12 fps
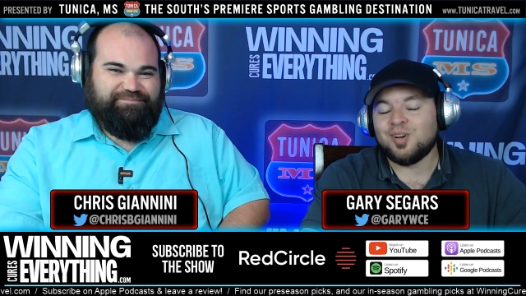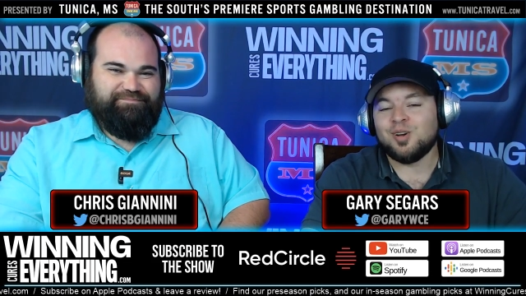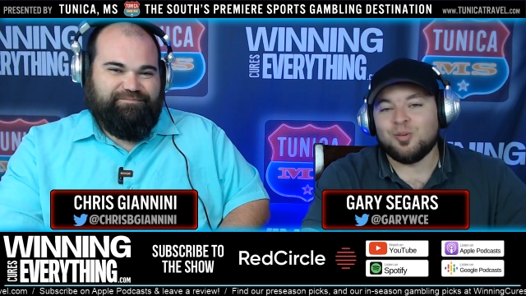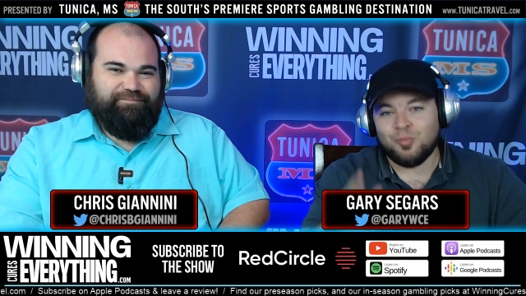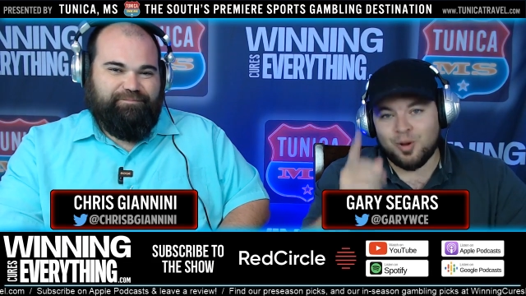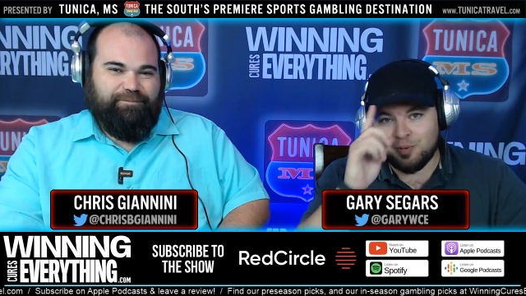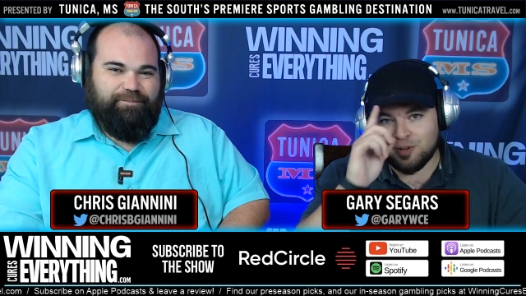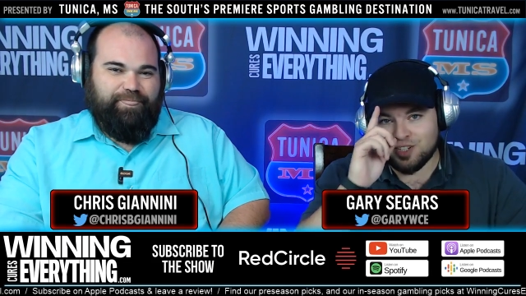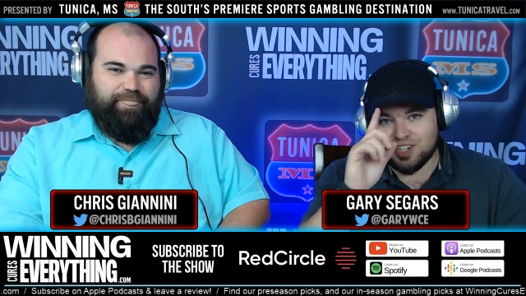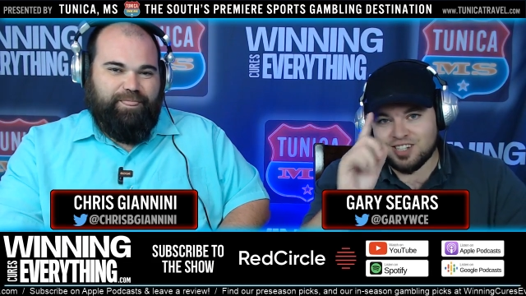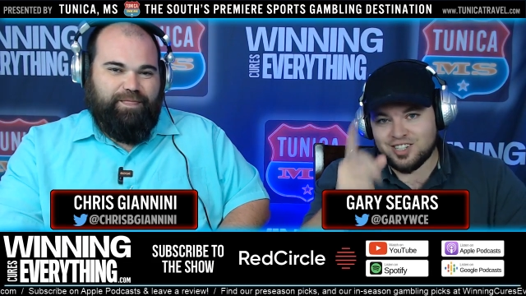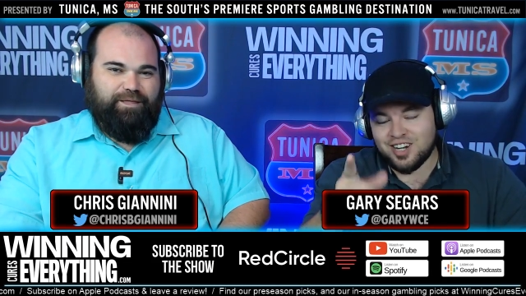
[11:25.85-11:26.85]
Speaker 1: We
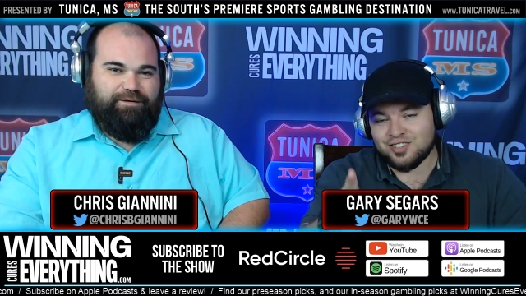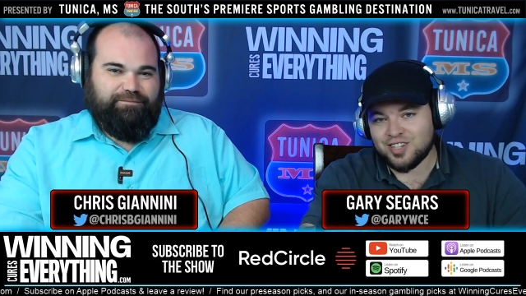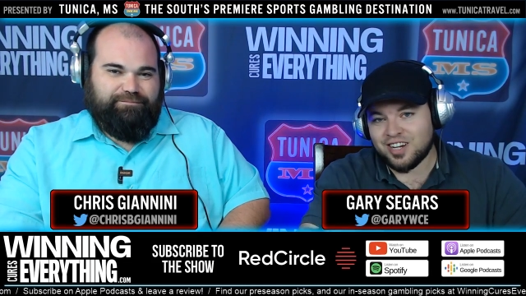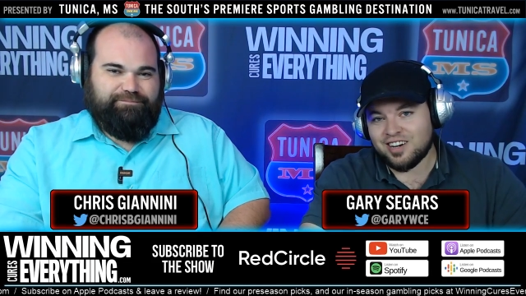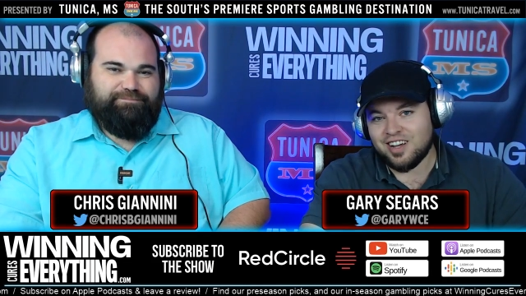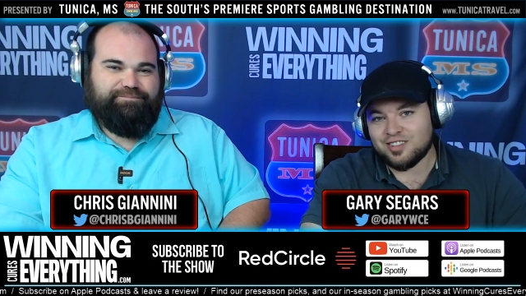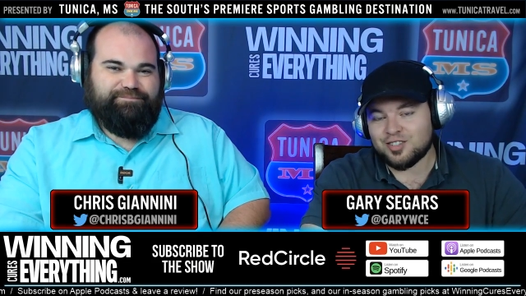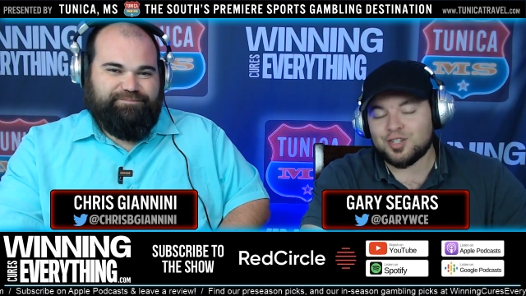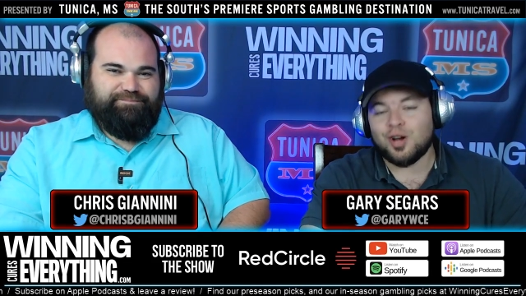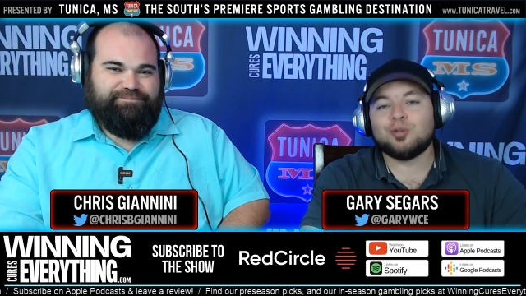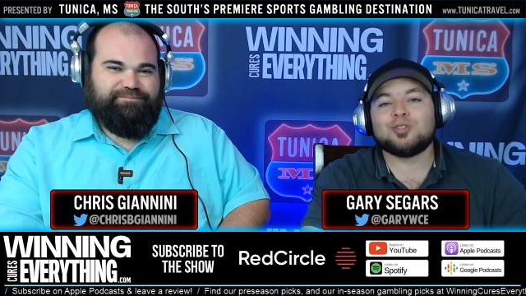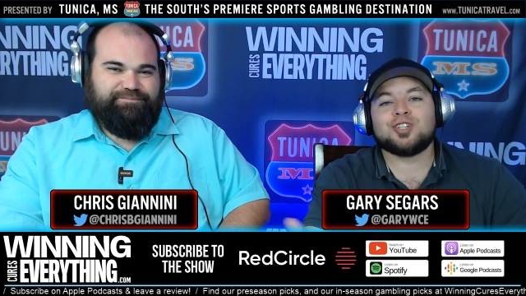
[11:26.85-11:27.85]
appreciate y'all checking out the show.
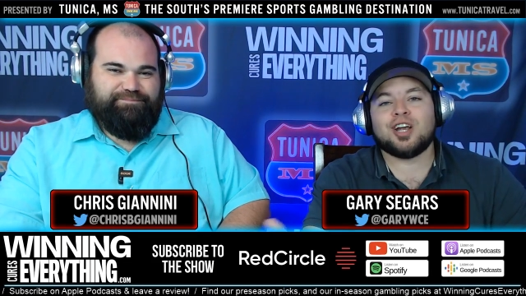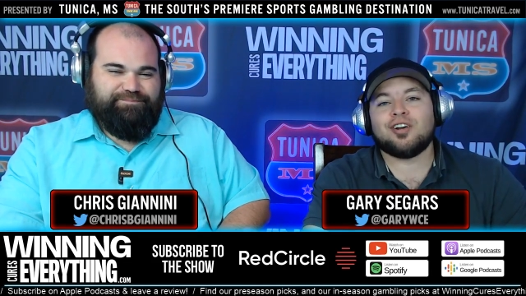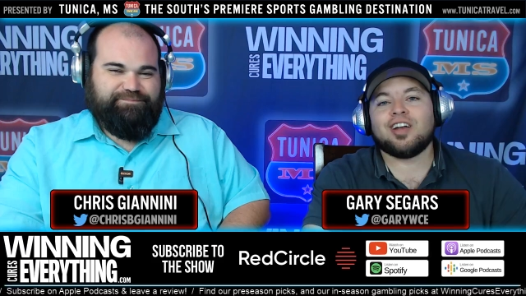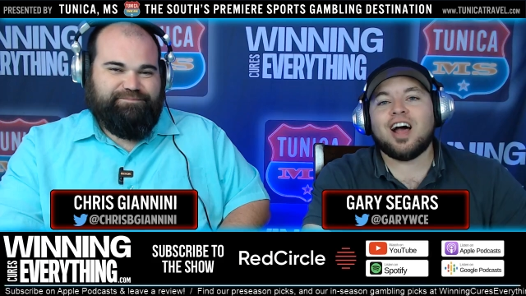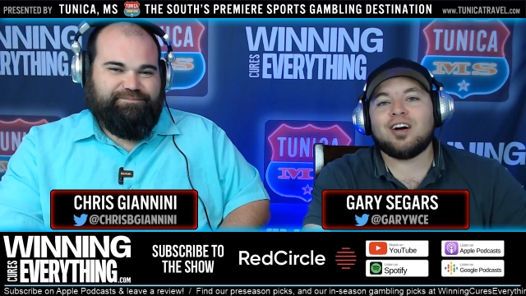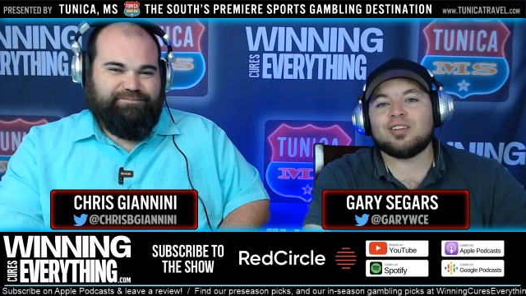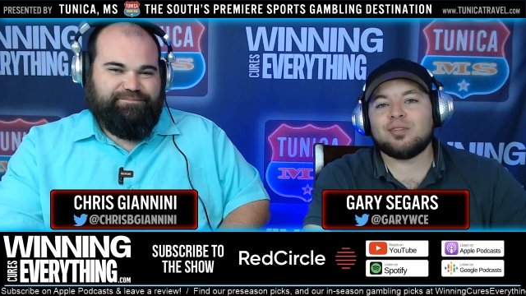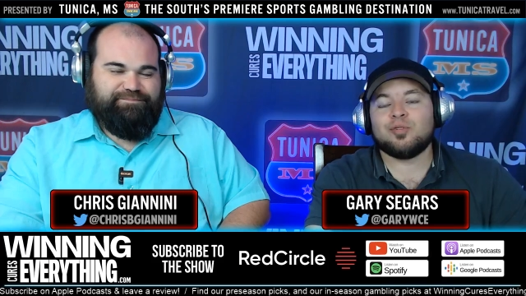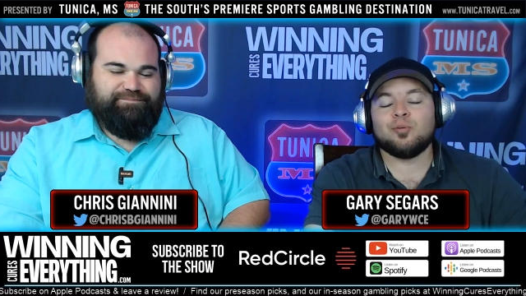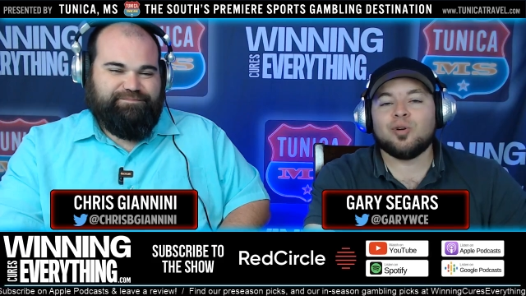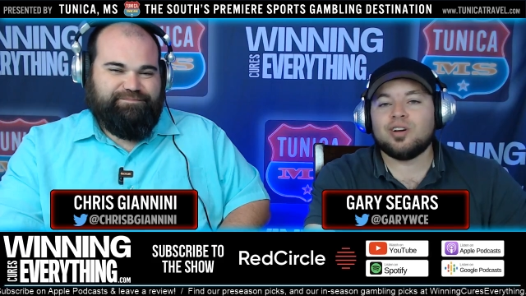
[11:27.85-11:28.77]
Share it out if you would.